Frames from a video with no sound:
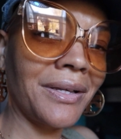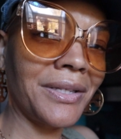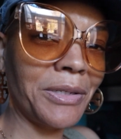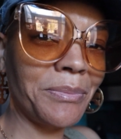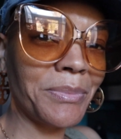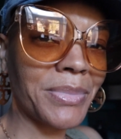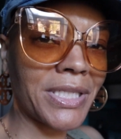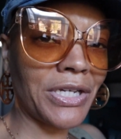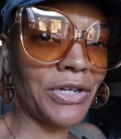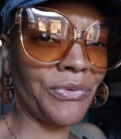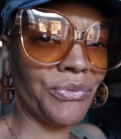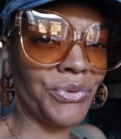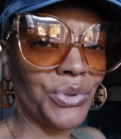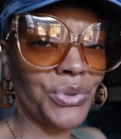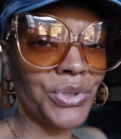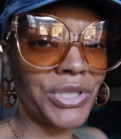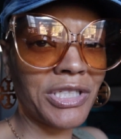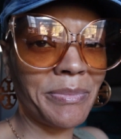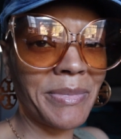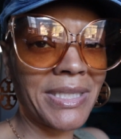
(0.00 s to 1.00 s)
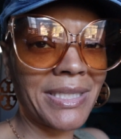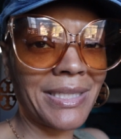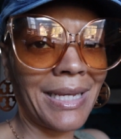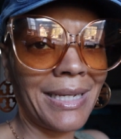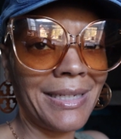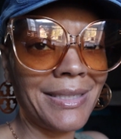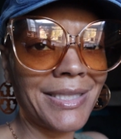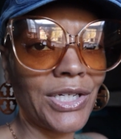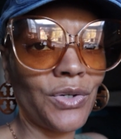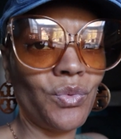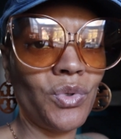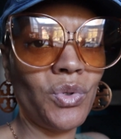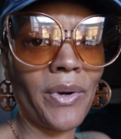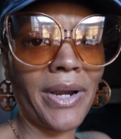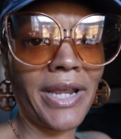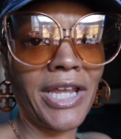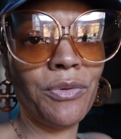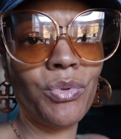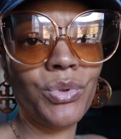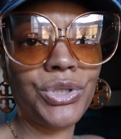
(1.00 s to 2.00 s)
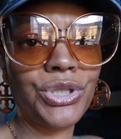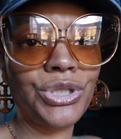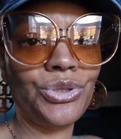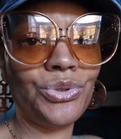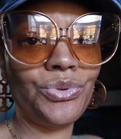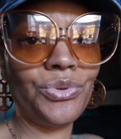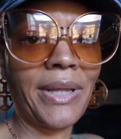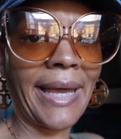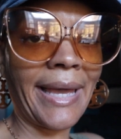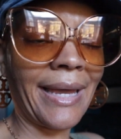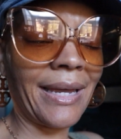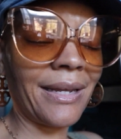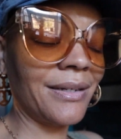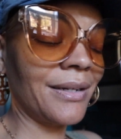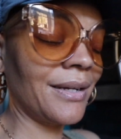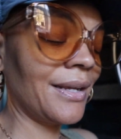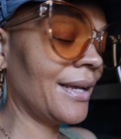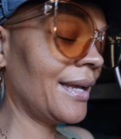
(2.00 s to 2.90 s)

glimpse of the Christmas lights, and we were able to do that.